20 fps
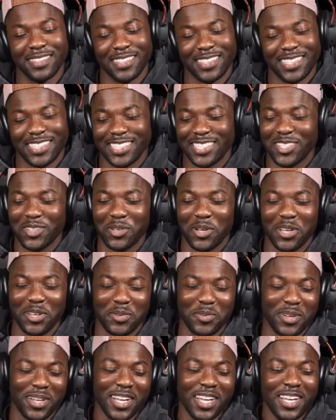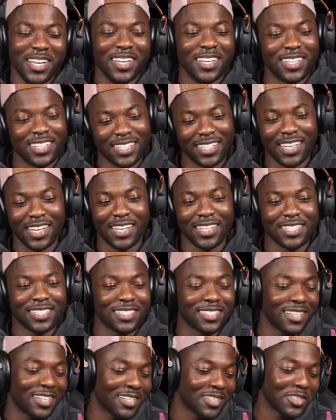It's, it's like, muffled. Yeah, it's
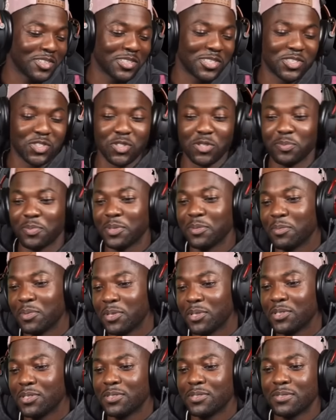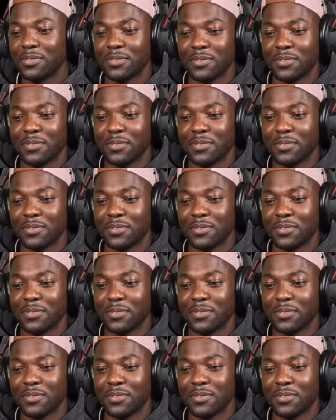like it's tripping, bro.